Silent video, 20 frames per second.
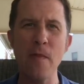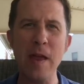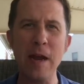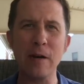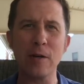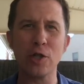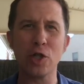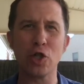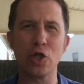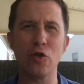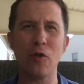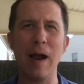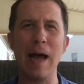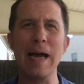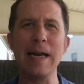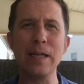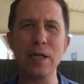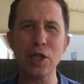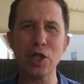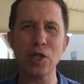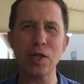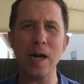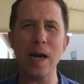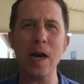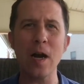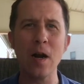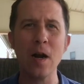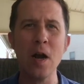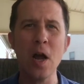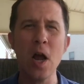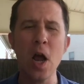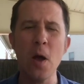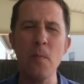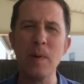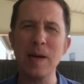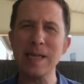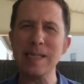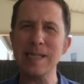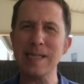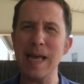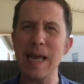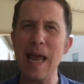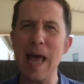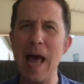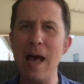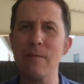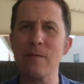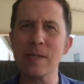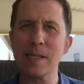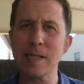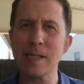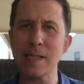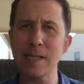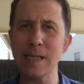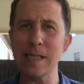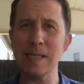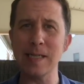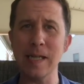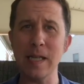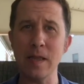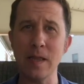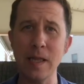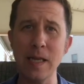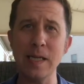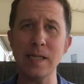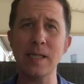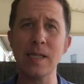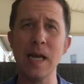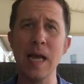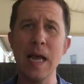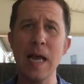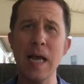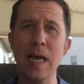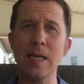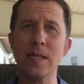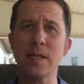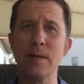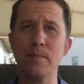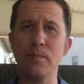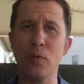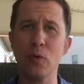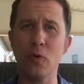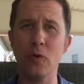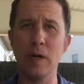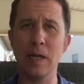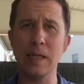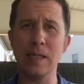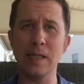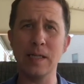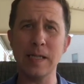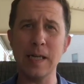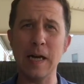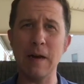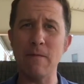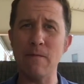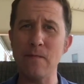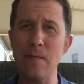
They are trying to share because they have a sense that this is important stuff.